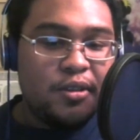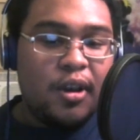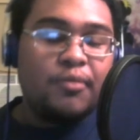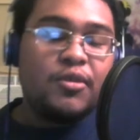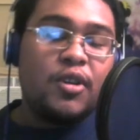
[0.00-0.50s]

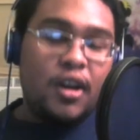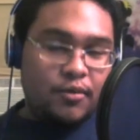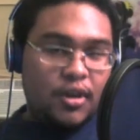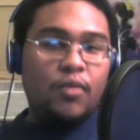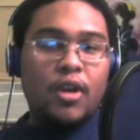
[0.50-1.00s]
I'm trying
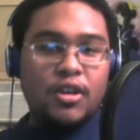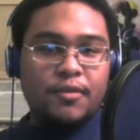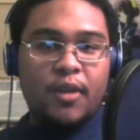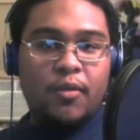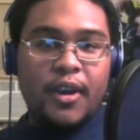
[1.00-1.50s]
to watch
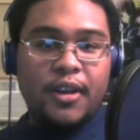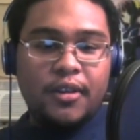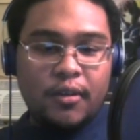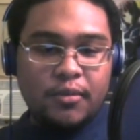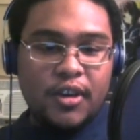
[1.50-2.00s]
my weight, you
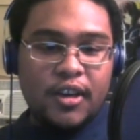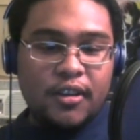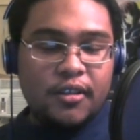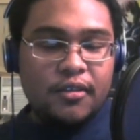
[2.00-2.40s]
know. I'm trying to,